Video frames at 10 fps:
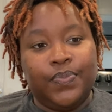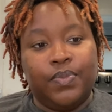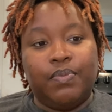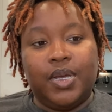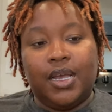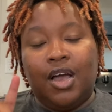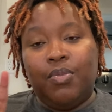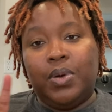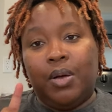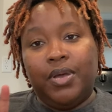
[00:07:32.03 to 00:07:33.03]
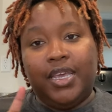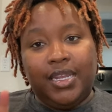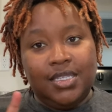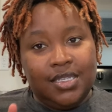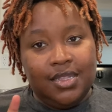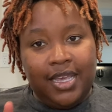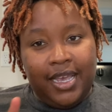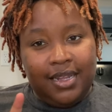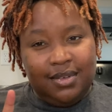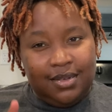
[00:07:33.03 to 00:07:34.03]
but I'm, I'm gonna get into
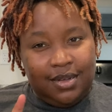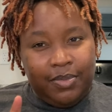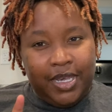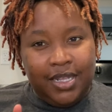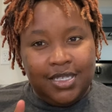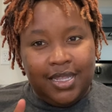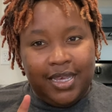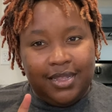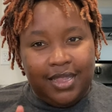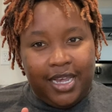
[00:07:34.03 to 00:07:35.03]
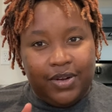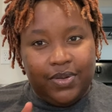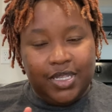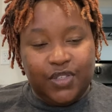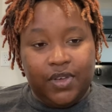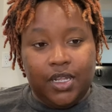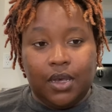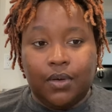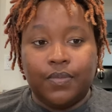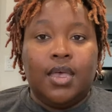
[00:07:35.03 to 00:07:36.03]
that. I'm getting to that later in this
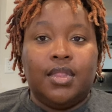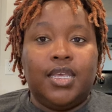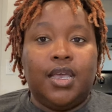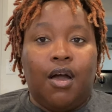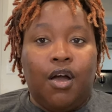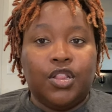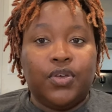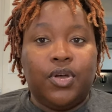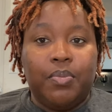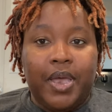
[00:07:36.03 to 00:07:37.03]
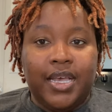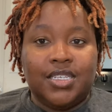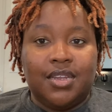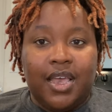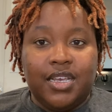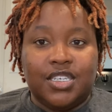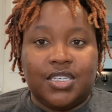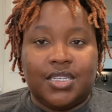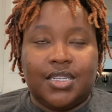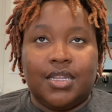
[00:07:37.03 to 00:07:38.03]
video. The author
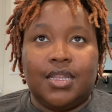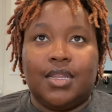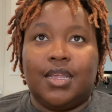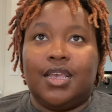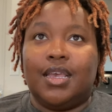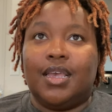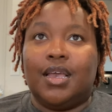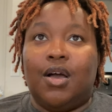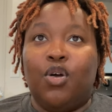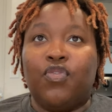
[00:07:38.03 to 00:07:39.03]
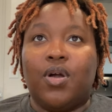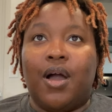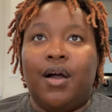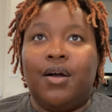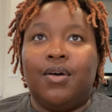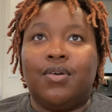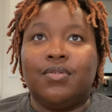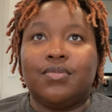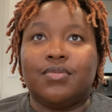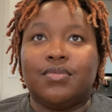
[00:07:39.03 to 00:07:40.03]
imagination, overall,
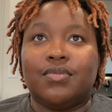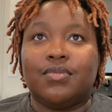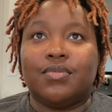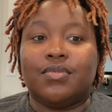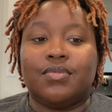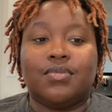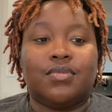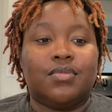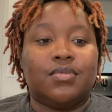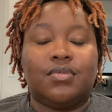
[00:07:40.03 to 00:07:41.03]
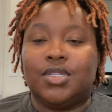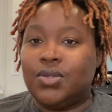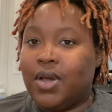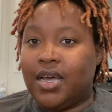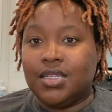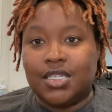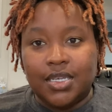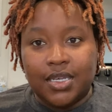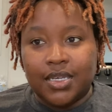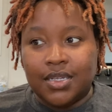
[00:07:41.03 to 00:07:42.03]
two out of
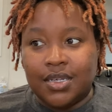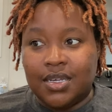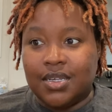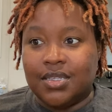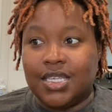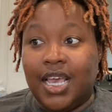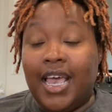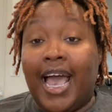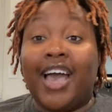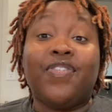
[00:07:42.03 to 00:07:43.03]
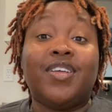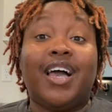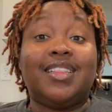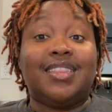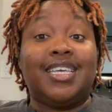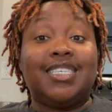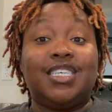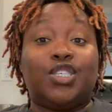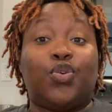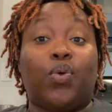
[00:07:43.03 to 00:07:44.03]
10, because I feel like this
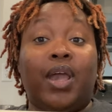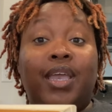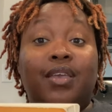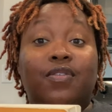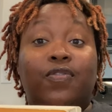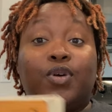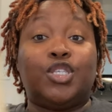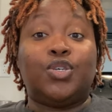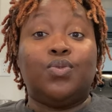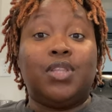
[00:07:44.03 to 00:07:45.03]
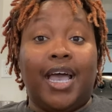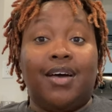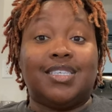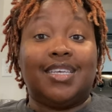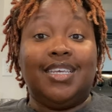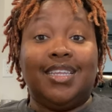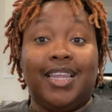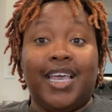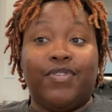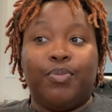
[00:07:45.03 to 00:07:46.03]
is great for
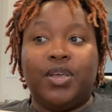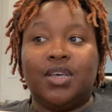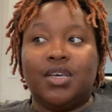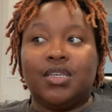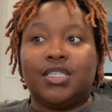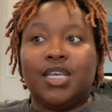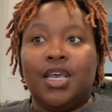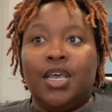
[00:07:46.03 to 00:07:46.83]
2011 because